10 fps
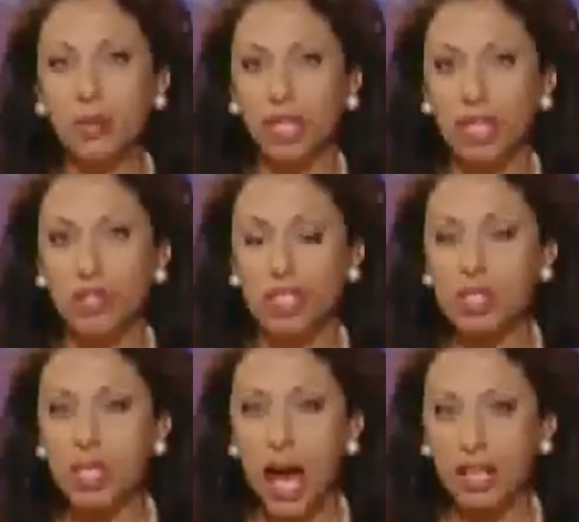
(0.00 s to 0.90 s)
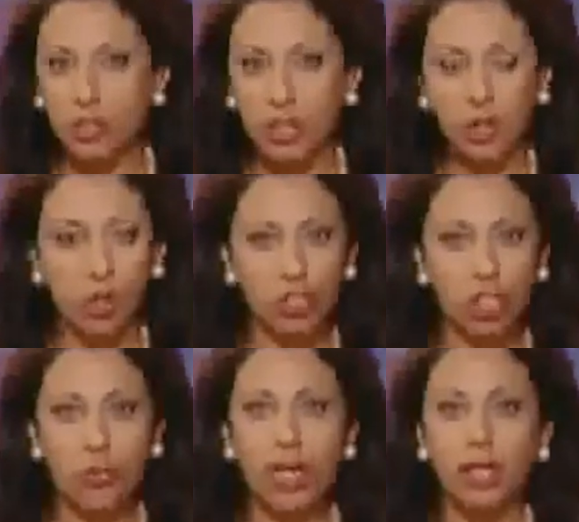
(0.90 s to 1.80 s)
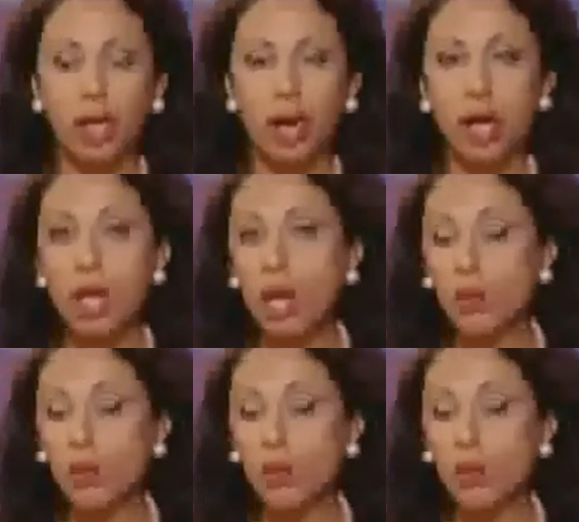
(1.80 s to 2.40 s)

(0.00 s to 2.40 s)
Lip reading: religious doctrine called Sharia law,